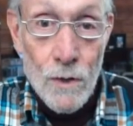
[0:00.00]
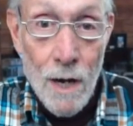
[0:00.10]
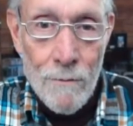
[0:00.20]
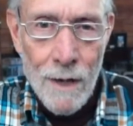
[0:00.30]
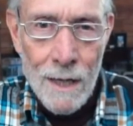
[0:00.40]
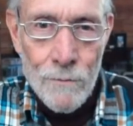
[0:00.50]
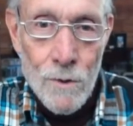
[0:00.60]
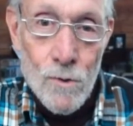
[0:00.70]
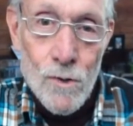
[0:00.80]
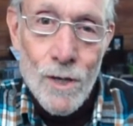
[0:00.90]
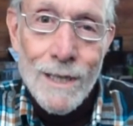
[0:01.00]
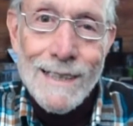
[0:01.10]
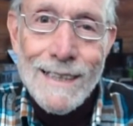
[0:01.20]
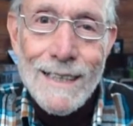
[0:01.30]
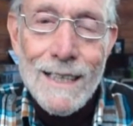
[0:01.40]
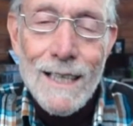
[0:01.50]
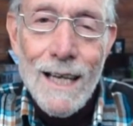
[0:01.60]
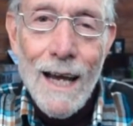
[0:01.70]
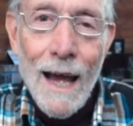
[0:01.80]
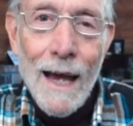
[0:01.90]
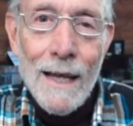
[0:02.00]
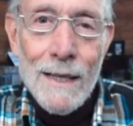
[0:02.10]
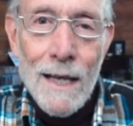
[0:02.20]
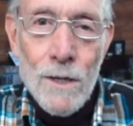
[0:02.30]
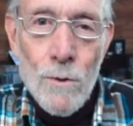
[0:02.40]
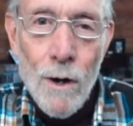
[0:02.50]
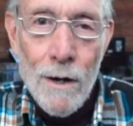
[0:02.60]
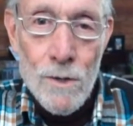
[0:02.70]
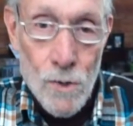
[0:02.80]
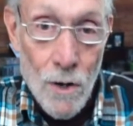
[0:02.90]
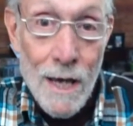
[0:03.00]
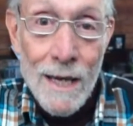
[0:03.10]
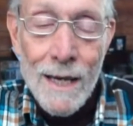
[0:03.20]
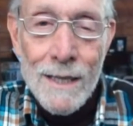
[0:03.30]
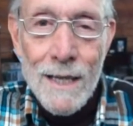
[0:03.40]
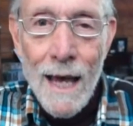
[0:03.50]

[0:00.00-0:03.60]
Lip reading: a Nonviolent Future and that you are enjoying it.